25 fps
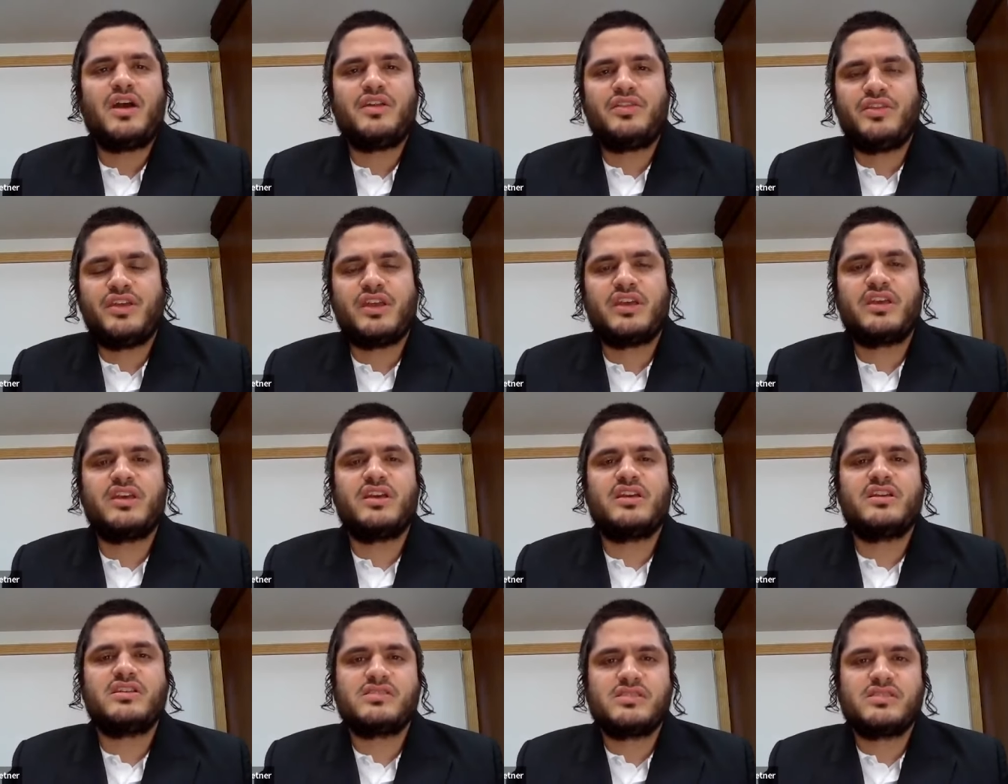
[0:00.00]
I
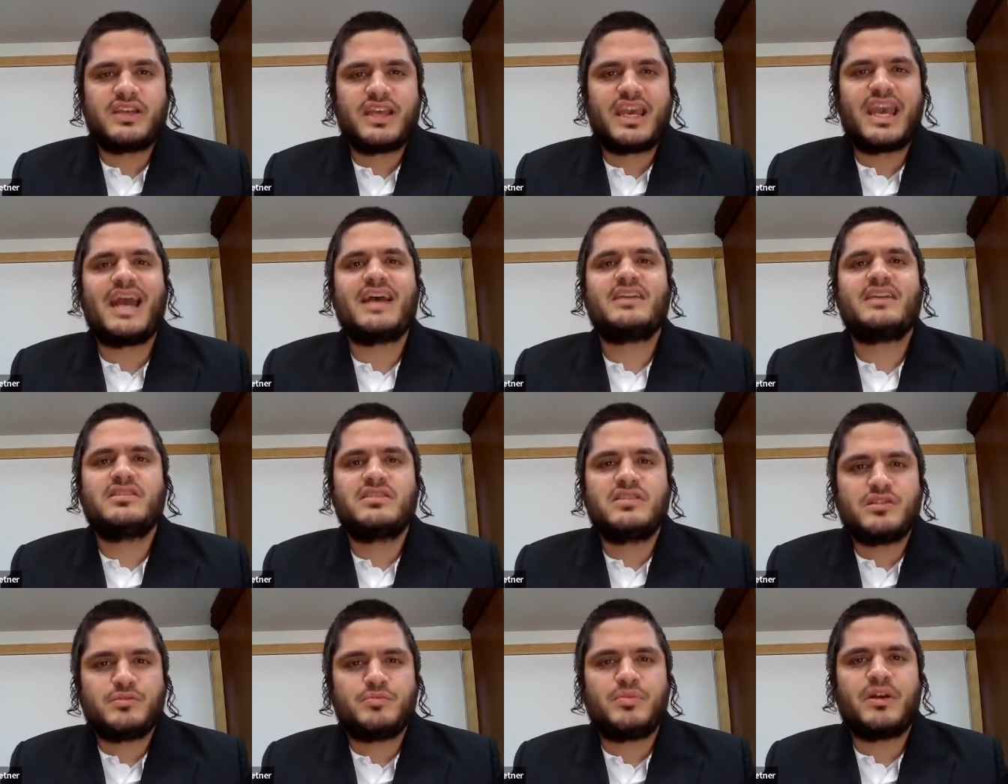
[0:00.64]
think it is a
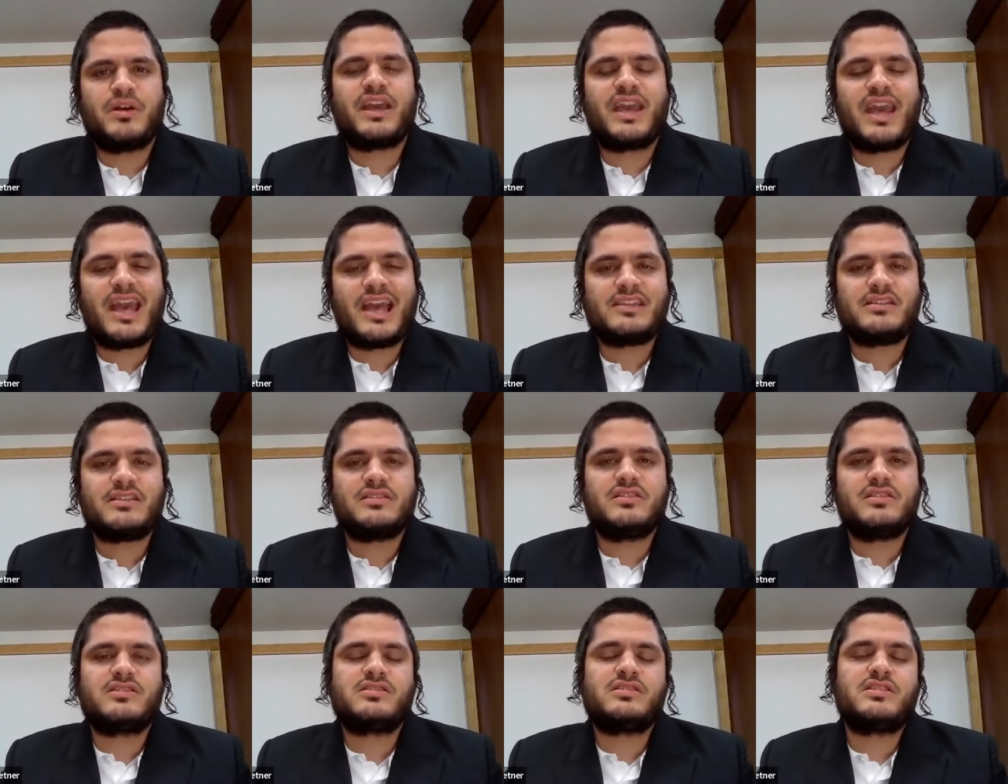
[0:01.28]
candidate by
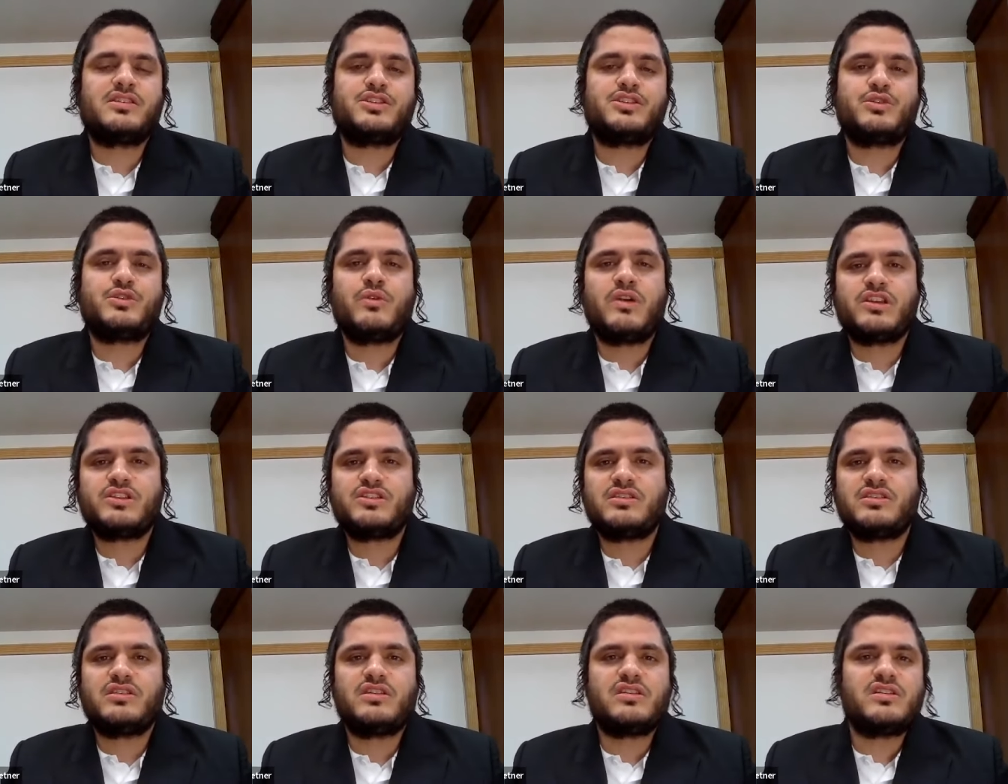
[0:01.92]
candidate
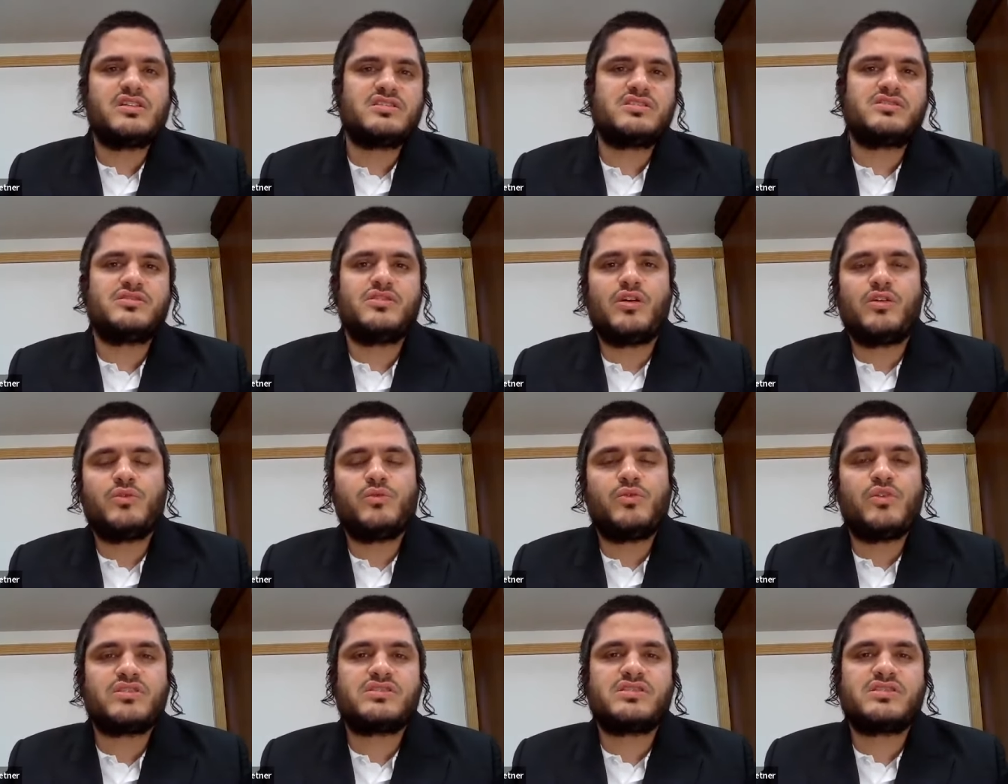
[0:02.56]
situation. There is
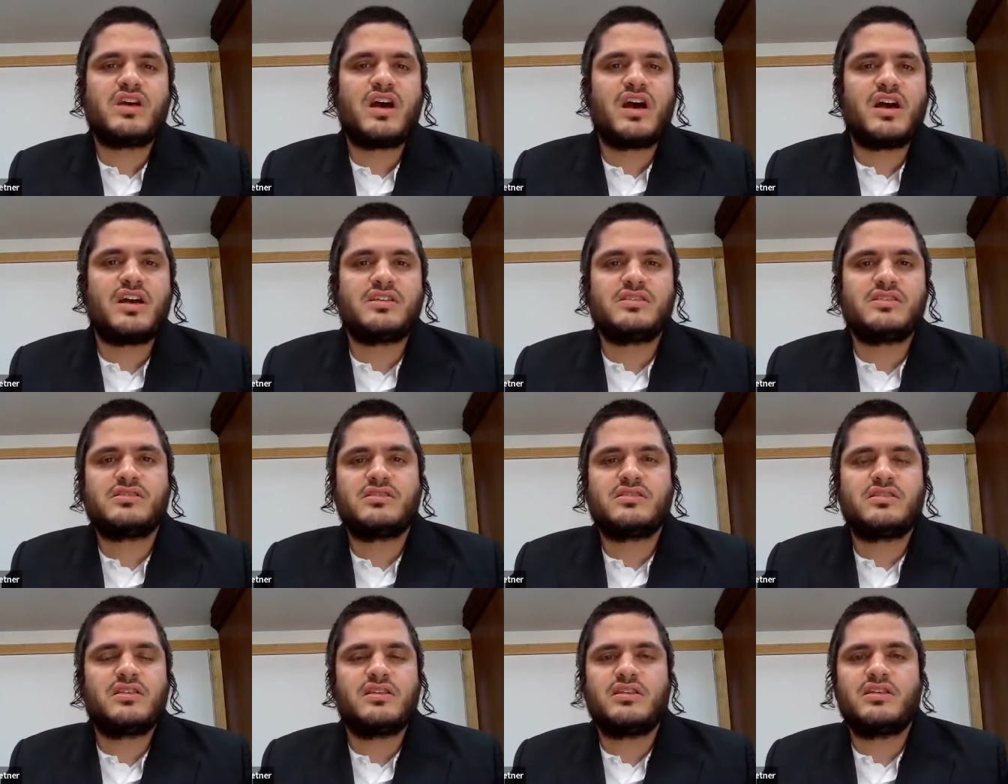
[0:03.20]
no one
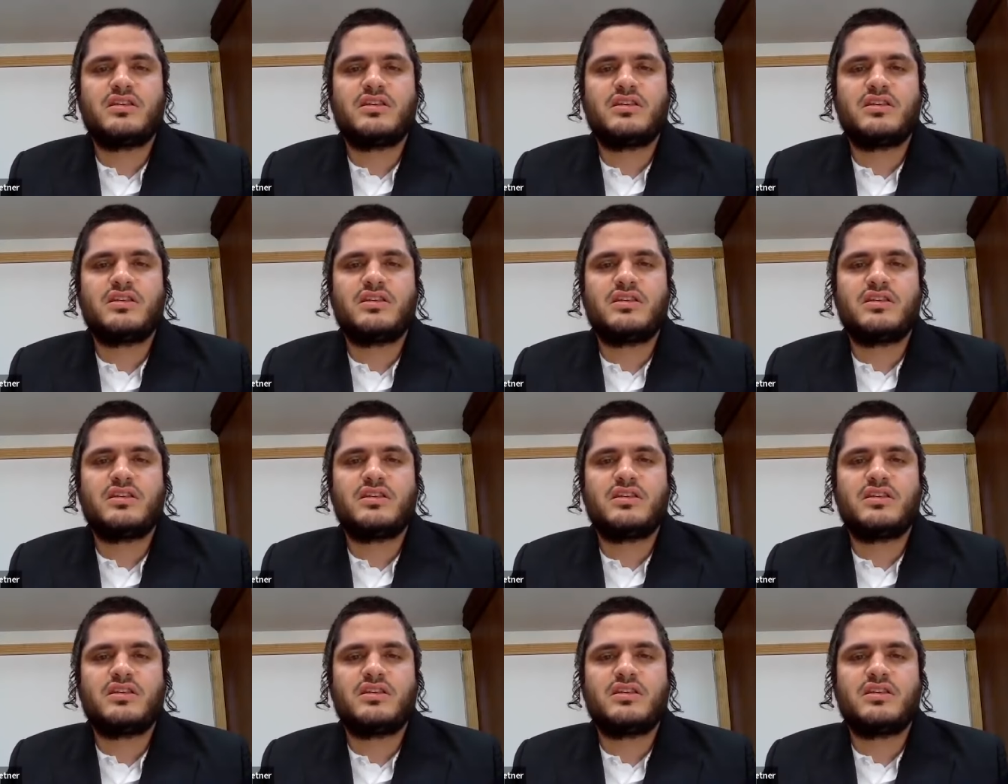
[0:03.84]
size.